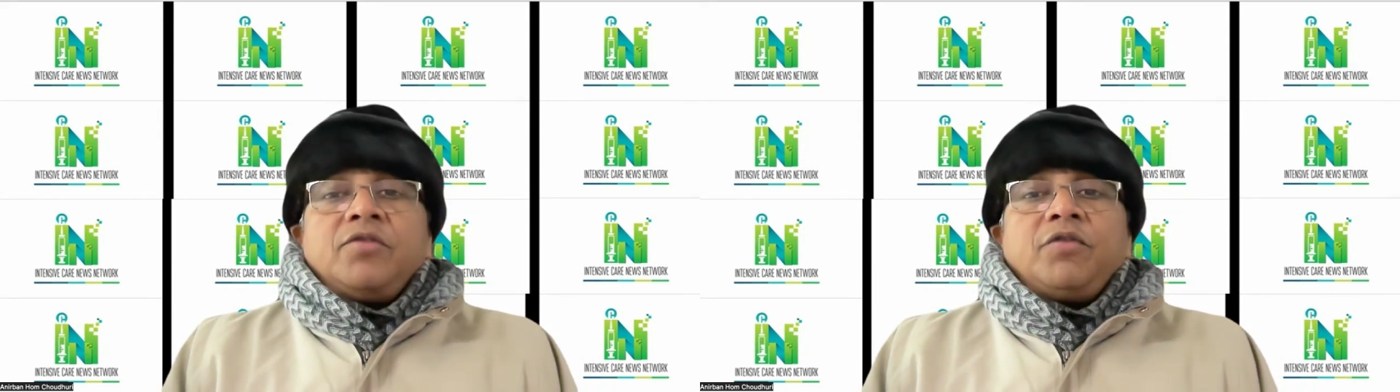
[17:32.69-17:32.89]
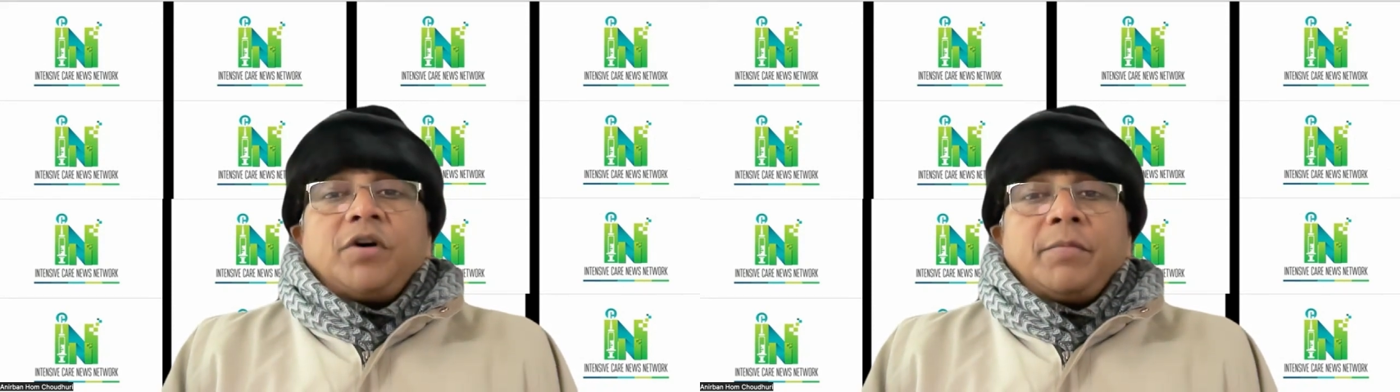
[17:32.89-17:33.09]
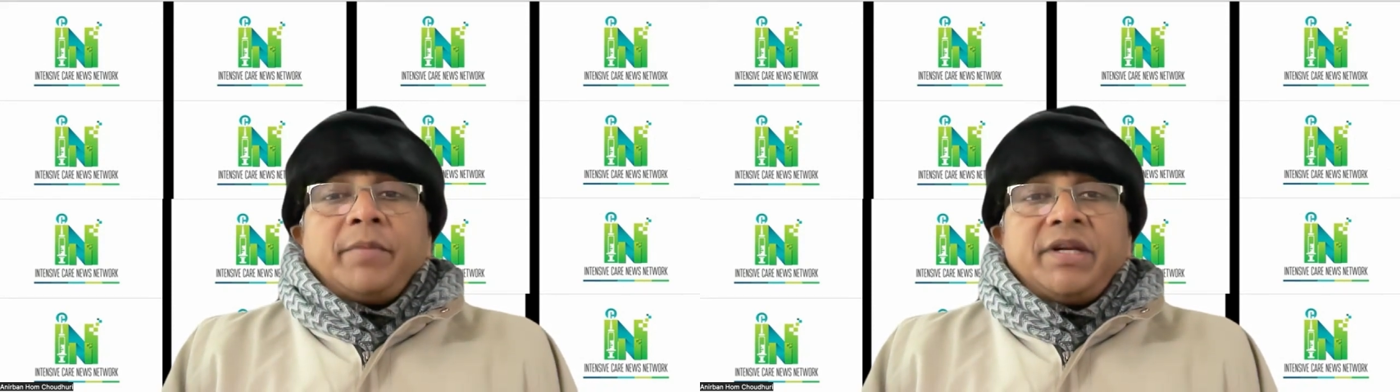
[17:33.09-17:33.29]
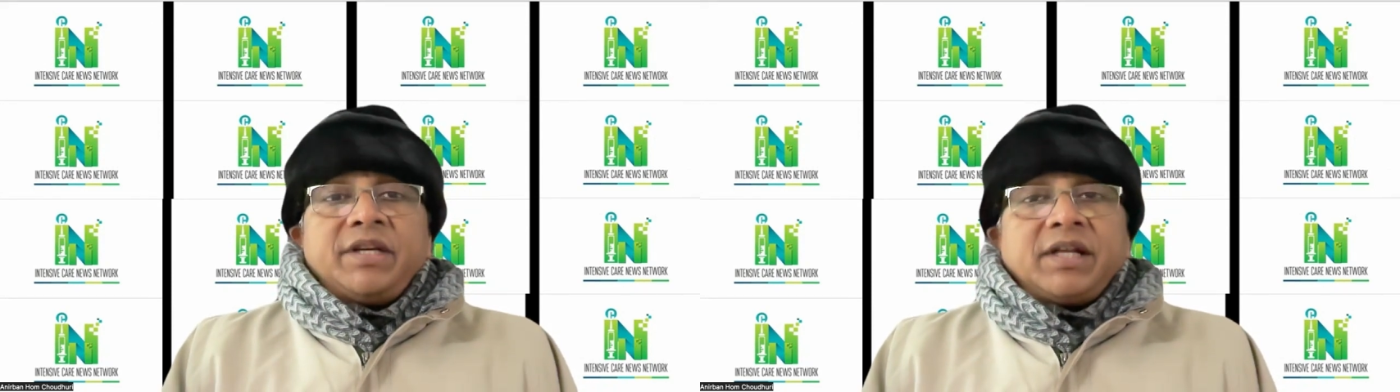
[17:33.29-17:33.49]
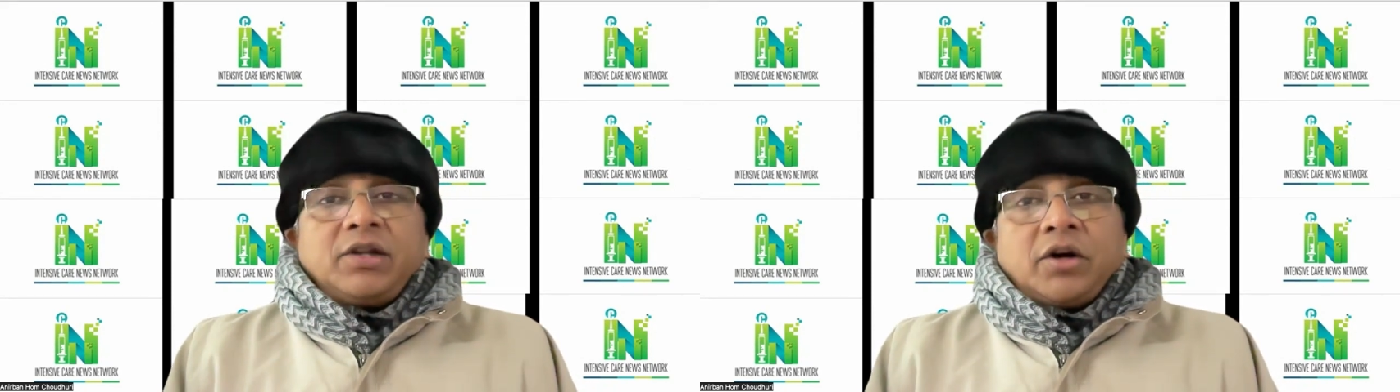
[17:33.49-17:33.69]
for
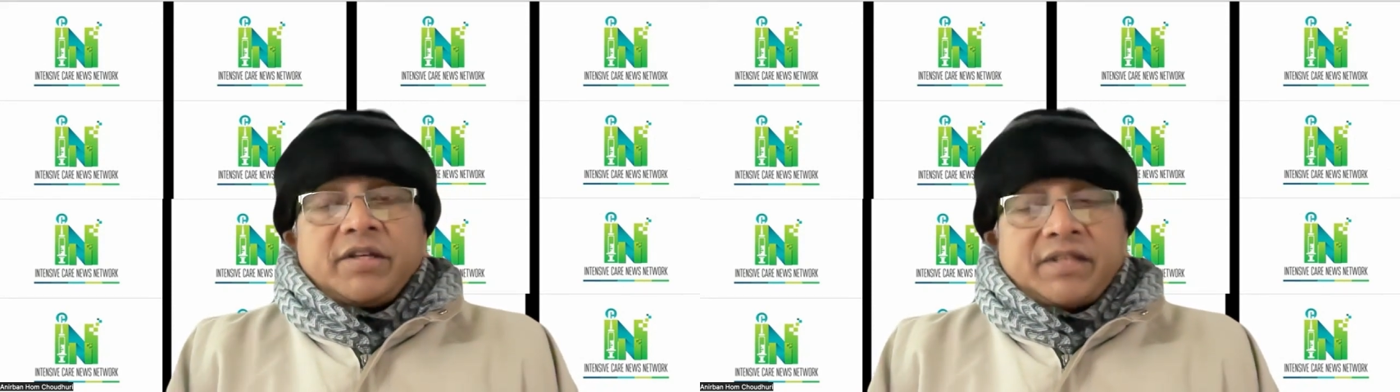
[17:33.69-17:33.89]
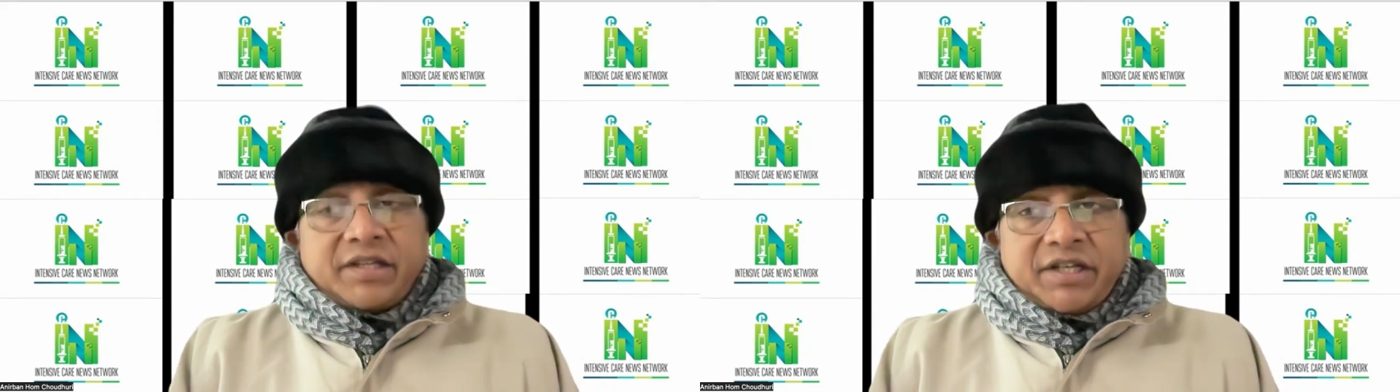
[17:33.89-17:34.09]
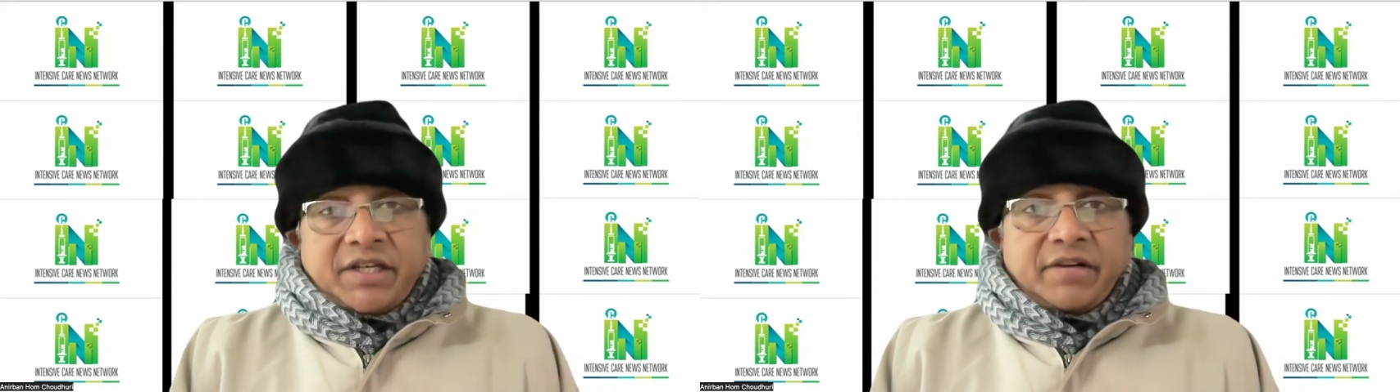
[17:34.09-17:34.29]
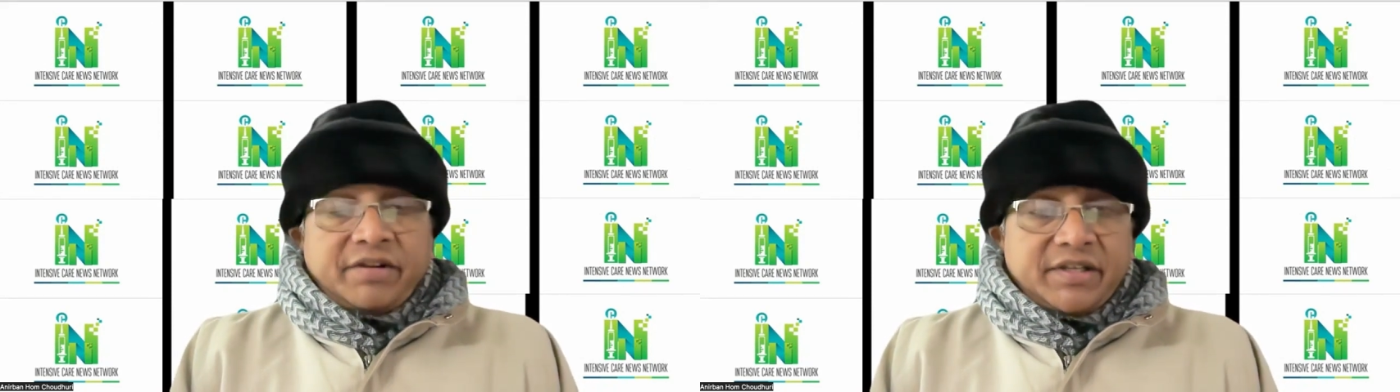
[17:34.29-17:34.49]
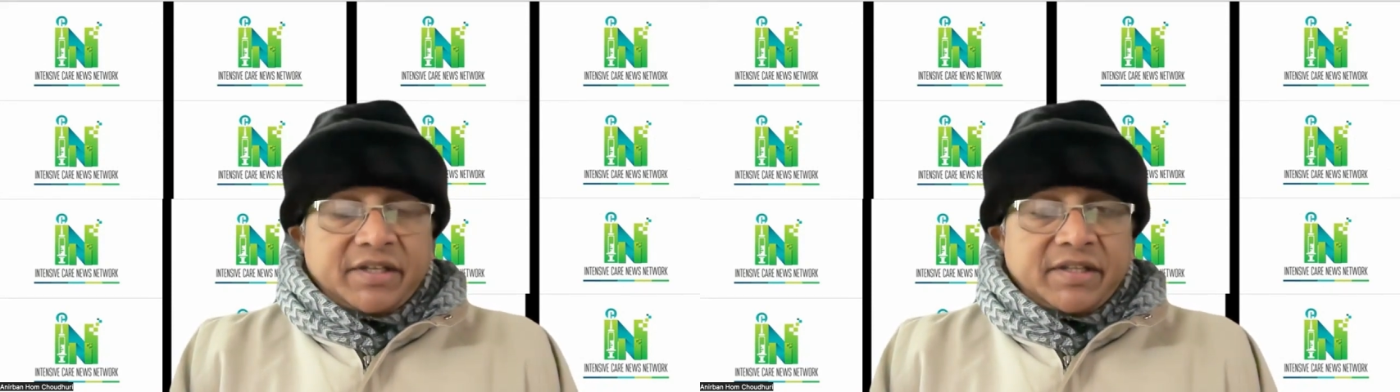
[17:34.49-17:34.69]
medical or surgical
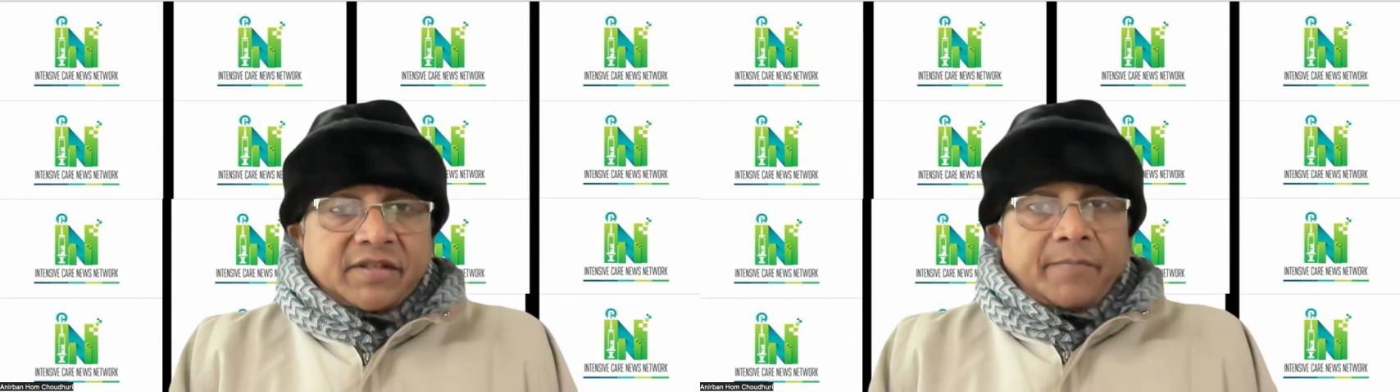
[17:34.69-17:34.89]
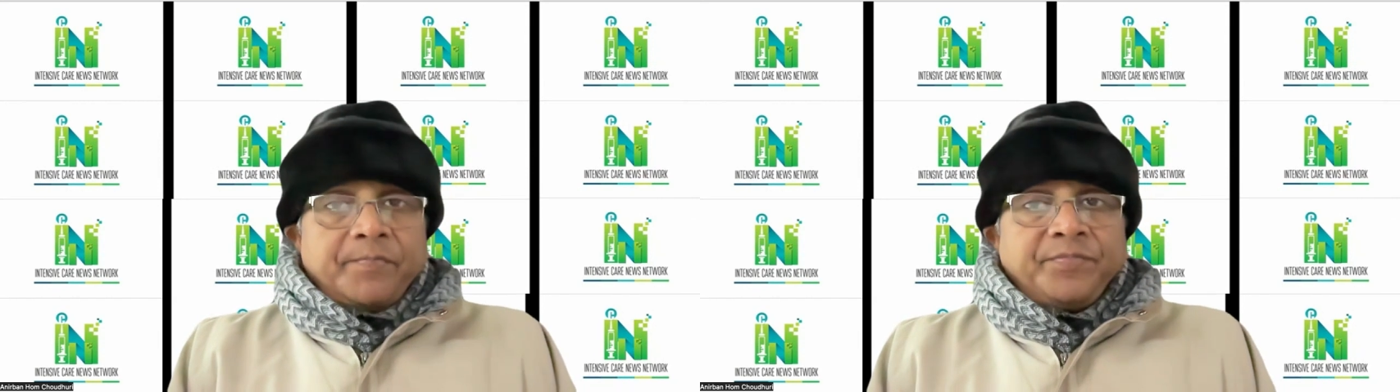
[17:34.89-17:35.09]
reasons.